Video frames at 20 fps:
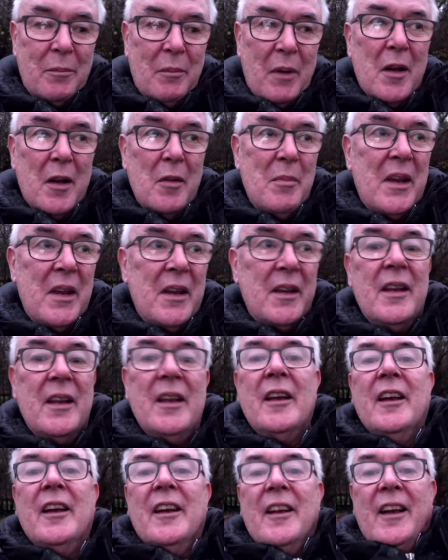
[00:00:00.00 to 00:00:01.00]
I'm here,
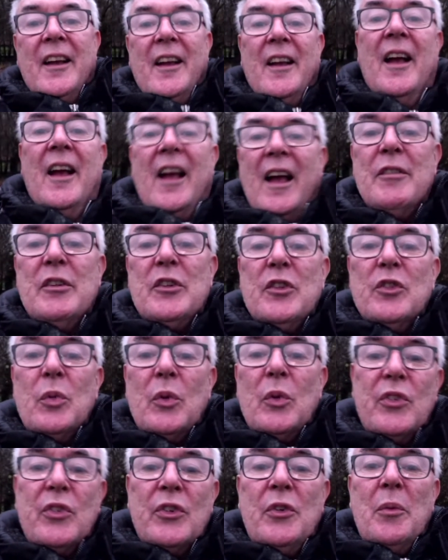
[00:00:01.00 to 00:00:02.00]
having just
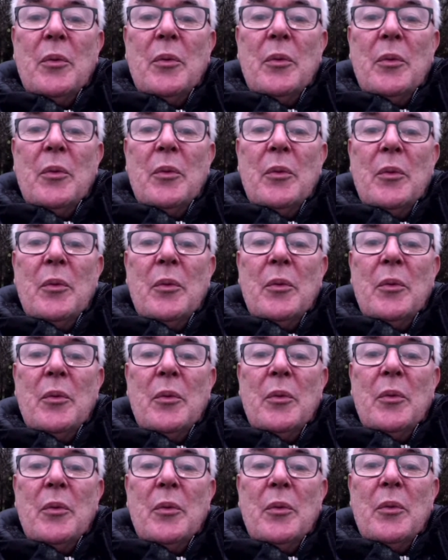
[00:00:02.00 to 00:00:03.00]
watched the Grand Prix, taking the
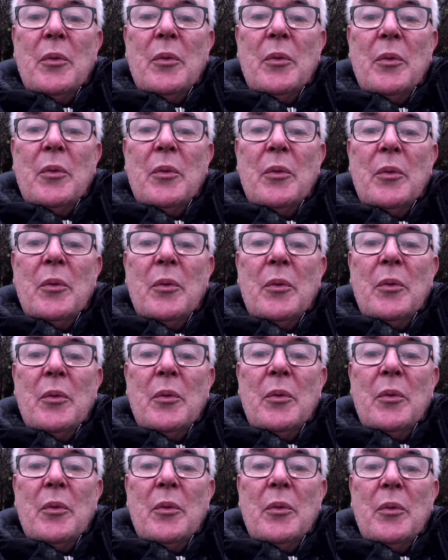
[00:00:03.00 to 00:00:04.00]
dog for a walk, or rather
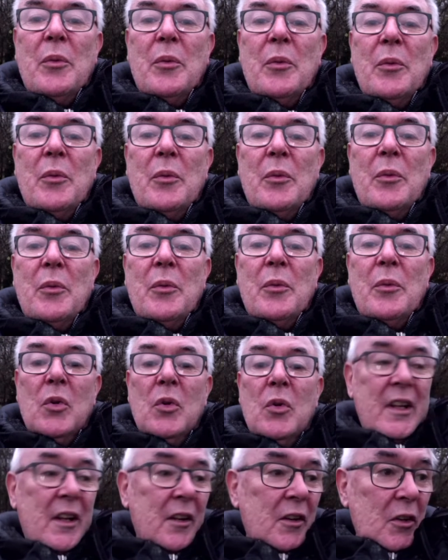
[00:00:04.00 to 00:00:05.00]
playing ball, sitting
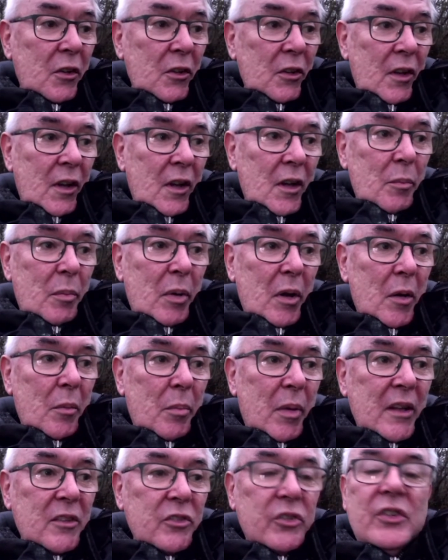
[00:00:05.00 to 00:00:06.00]
down on our park
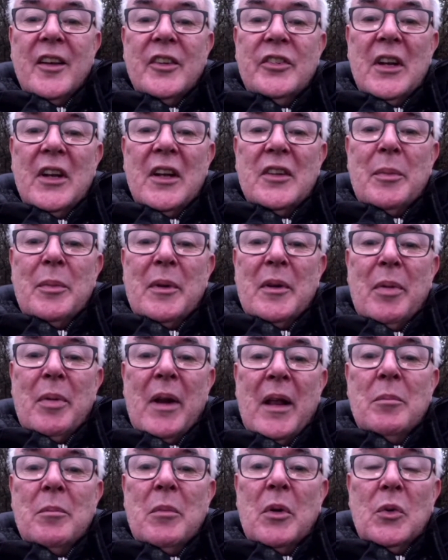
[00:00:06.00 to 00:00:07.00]
bench. She likes a bit of
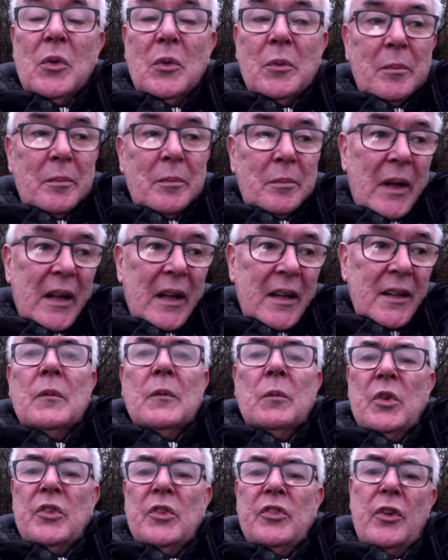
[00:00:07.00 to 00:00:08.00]
playing ball. Paddy,
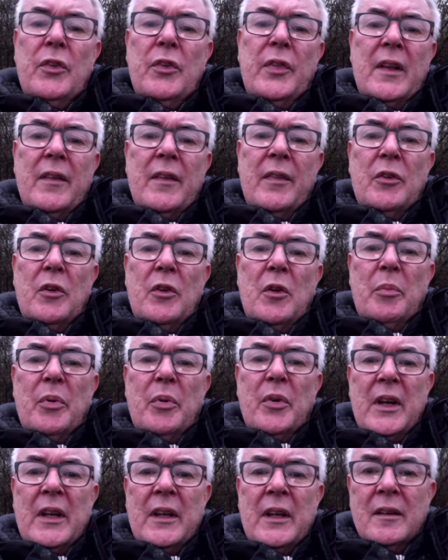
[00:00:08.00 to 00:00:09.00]
what did you think of the Grand
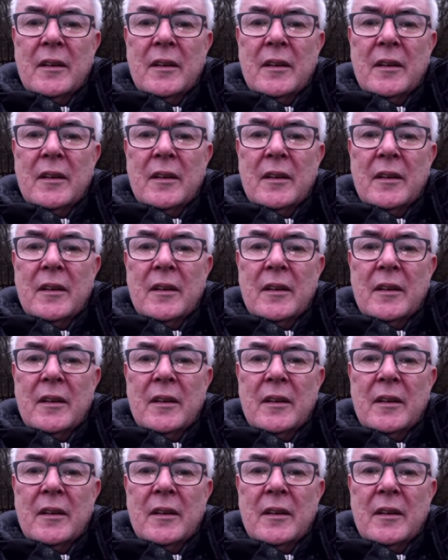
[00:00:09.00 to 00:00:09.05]
Prix?